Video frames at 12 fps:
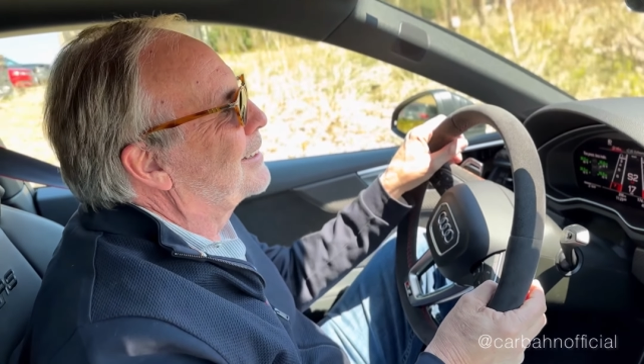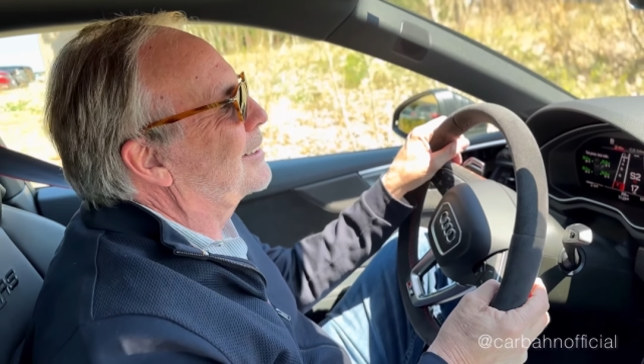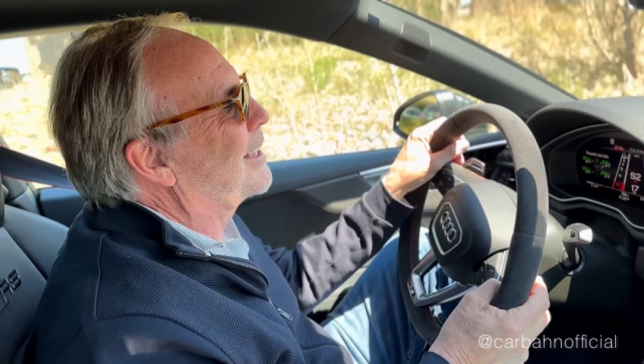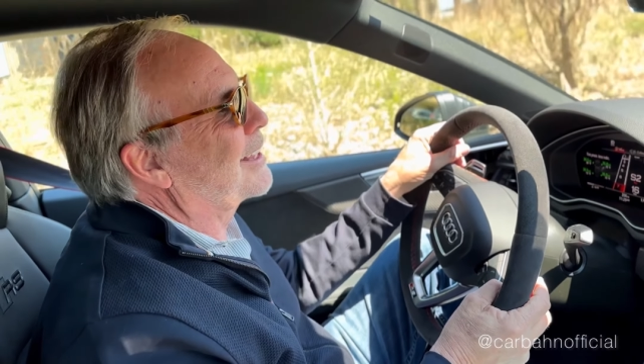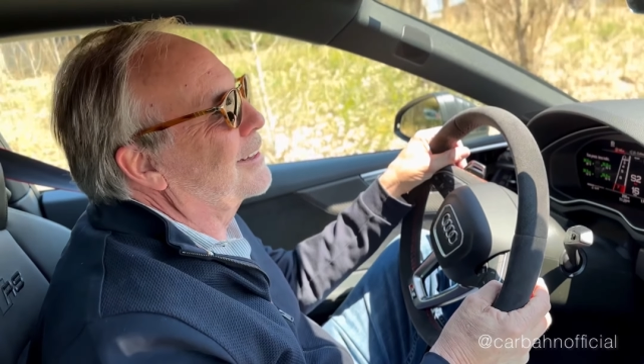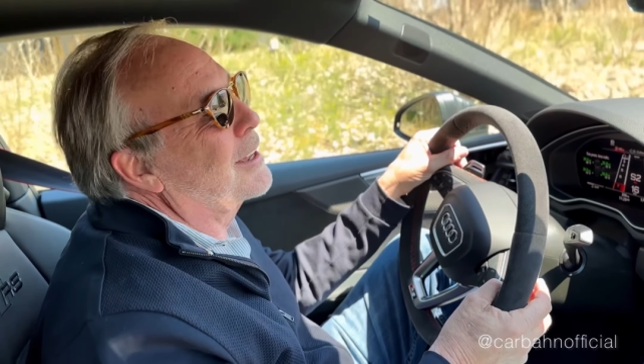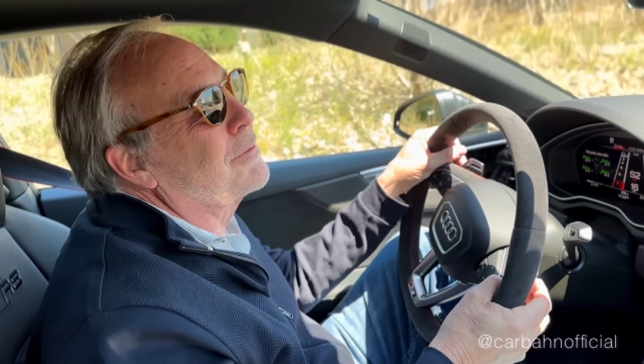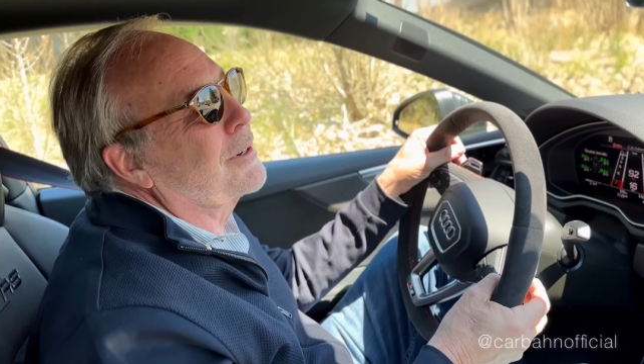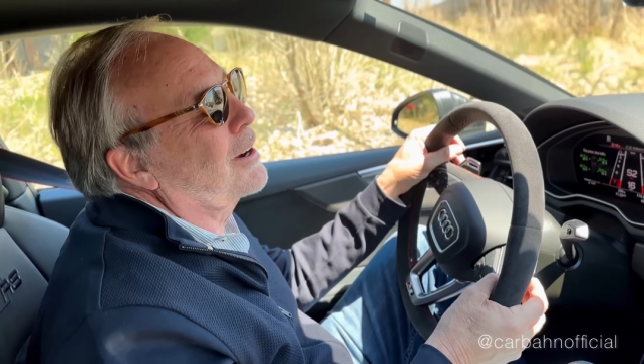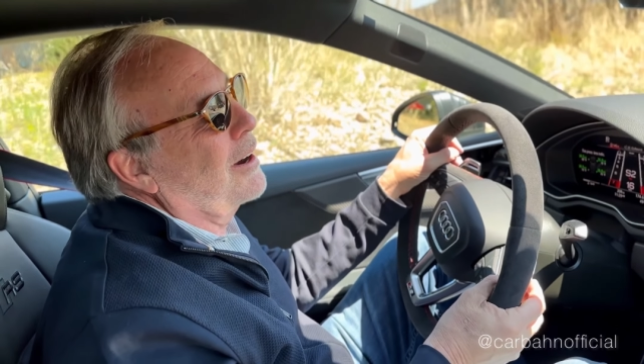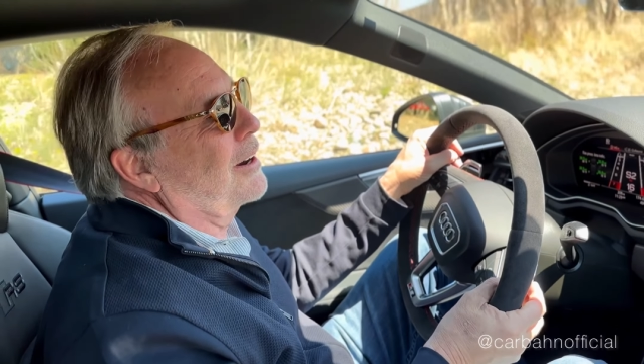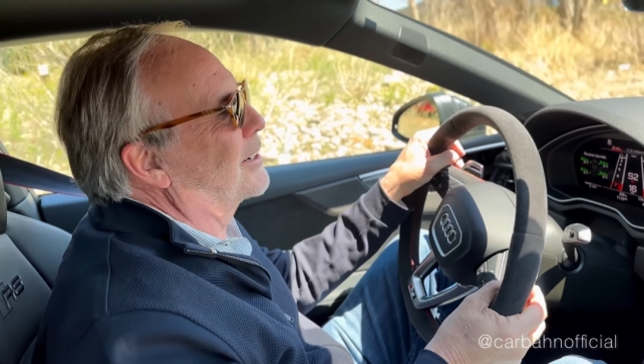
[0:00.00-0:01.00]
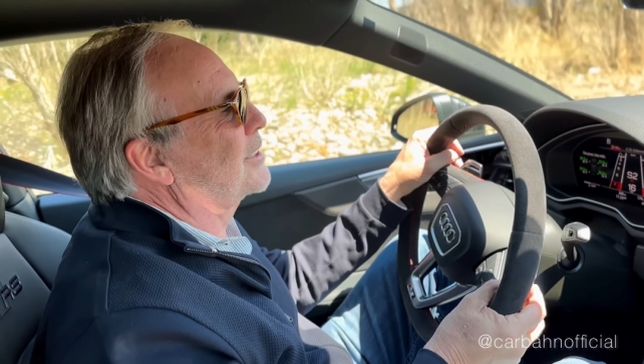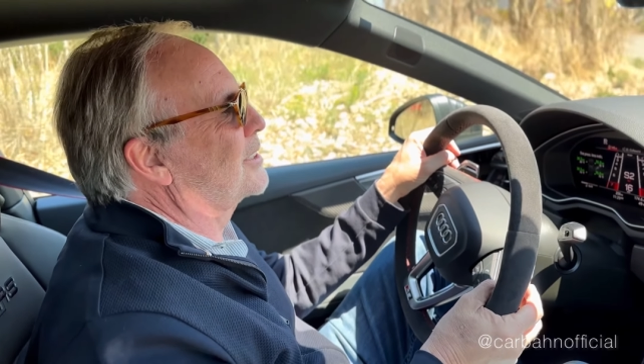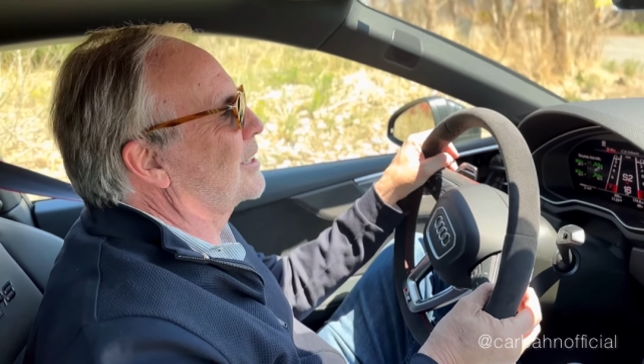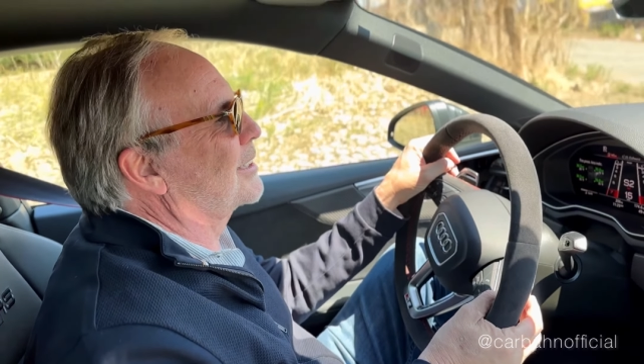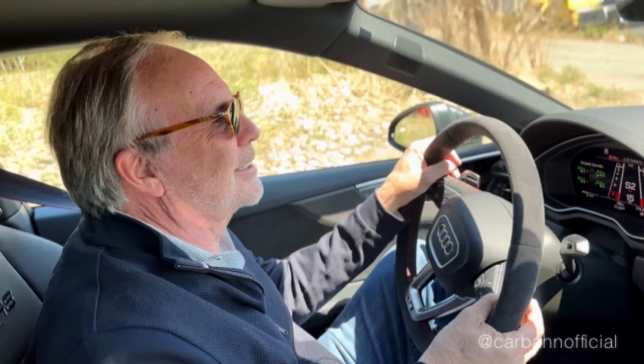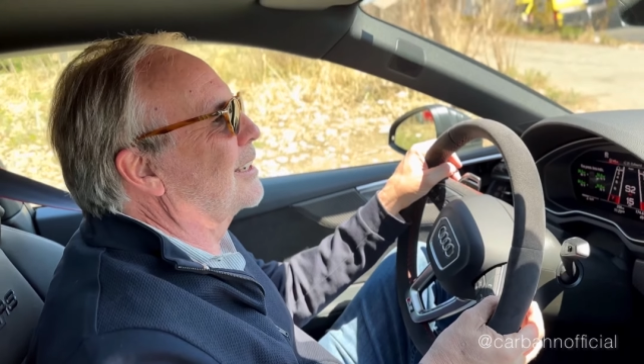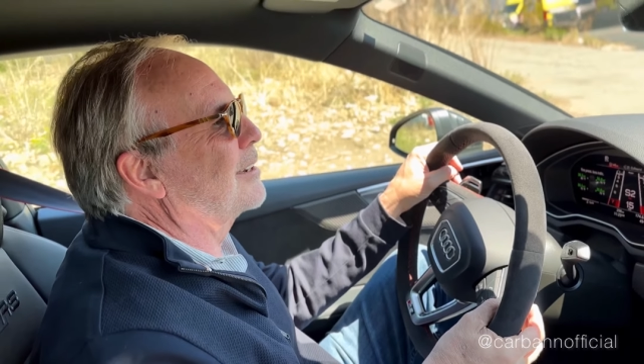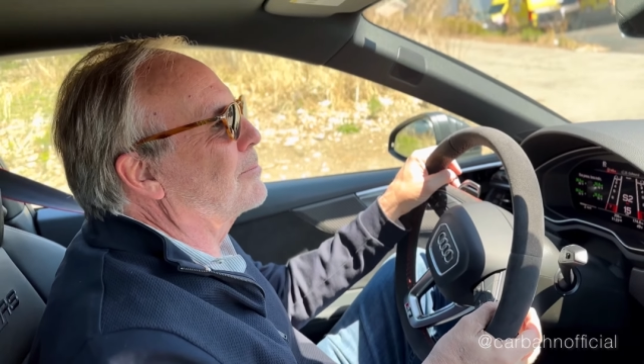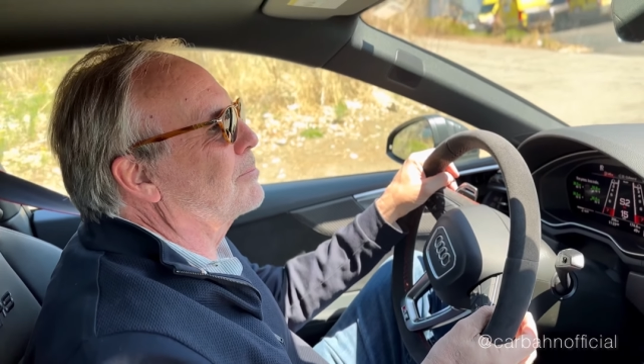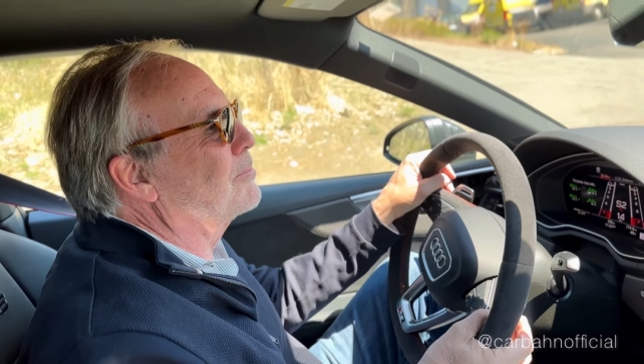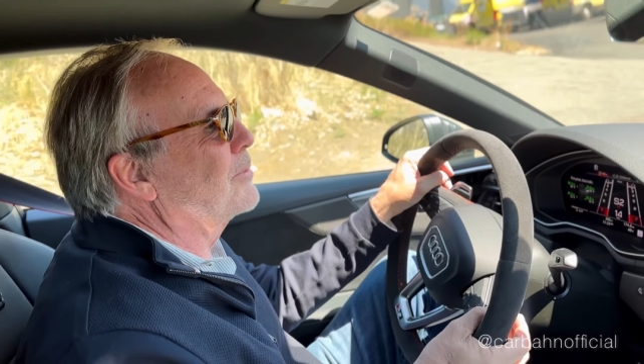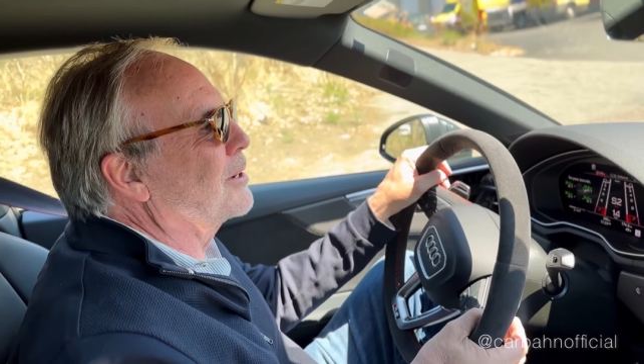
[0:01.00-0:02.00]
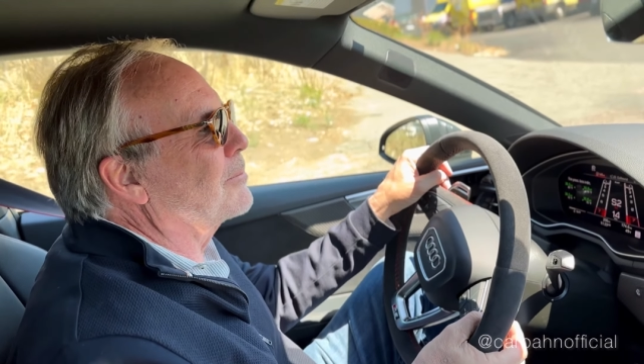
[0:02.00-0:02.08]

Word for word: I love cars, and uh, you know,